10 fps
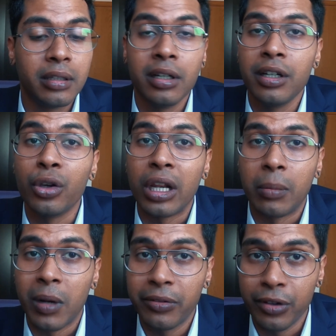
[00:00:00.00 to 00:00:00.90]
Third, you can
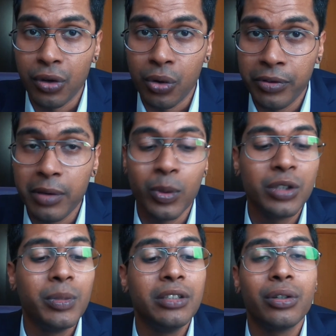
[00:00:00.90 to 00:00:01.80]
apply for your OFI,
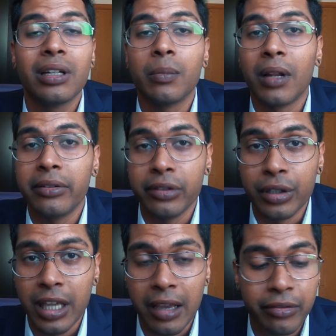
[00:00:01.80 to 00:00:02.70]
which means you can apply for
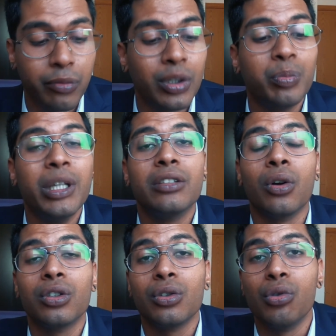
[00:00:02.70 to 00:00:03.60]
your CAF, which means
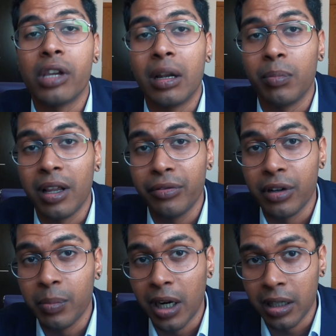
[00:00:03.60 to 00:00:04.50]
also you can apply
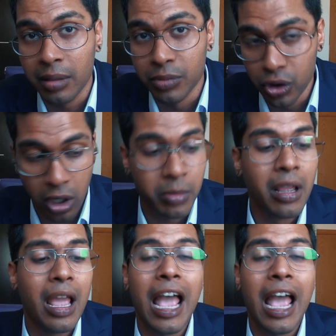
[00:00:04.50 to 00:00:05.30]
for a part-time job,